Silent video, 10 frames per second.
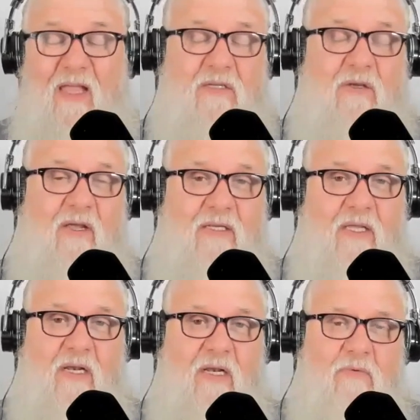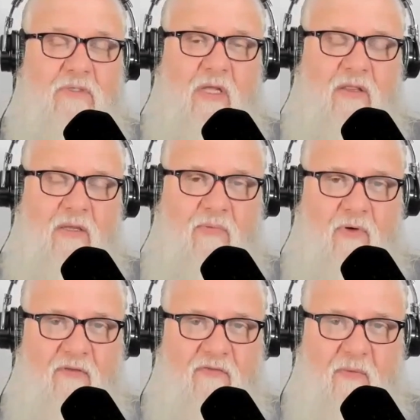And so I did. And it was nothing
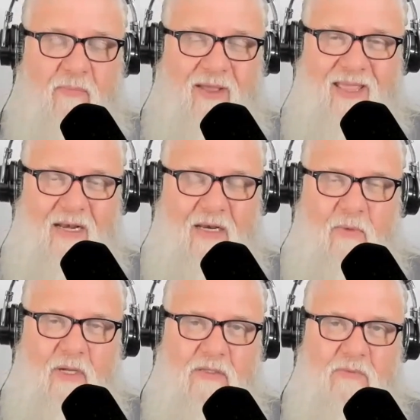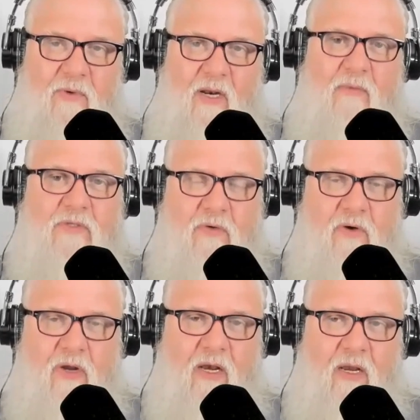prolific by any means, but I was
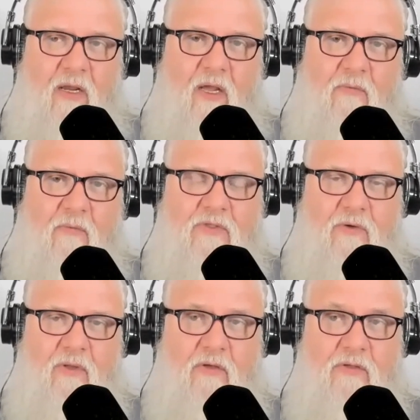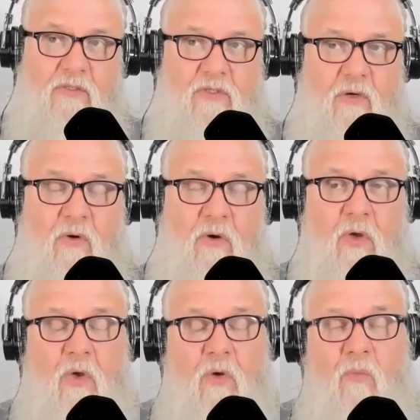creating, I was doing those. And so,
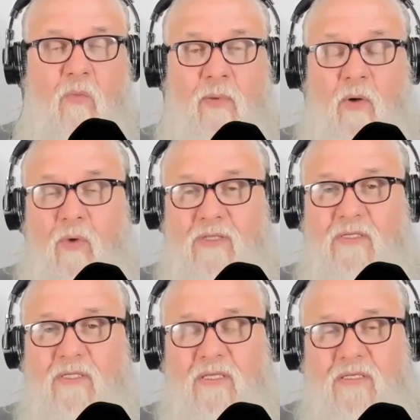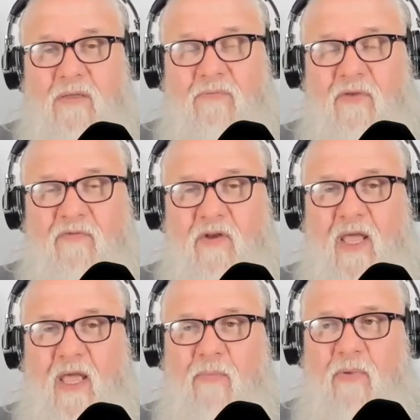but once this
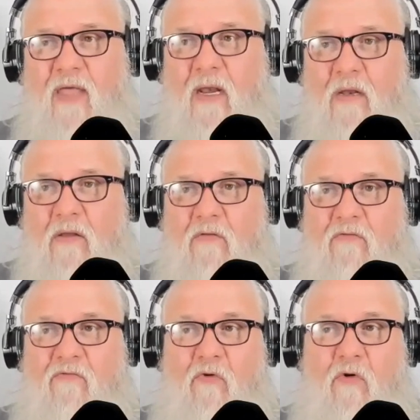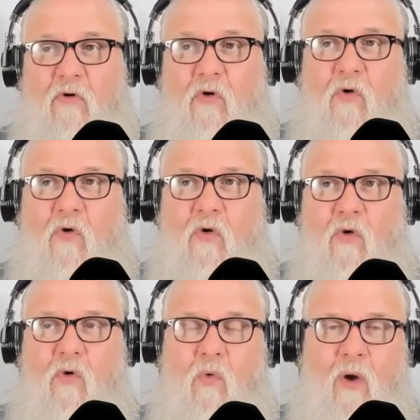epiphany happened, that for
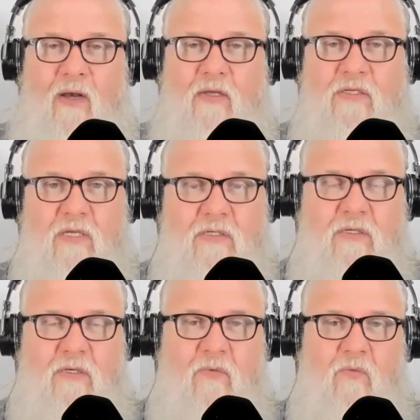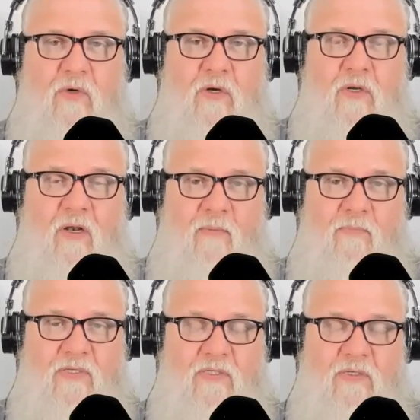quite a season would
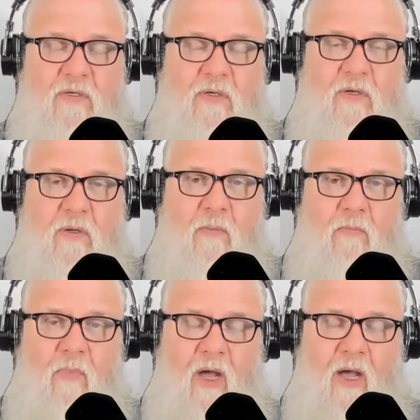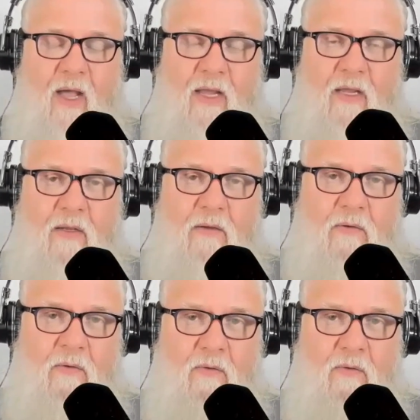eclipse my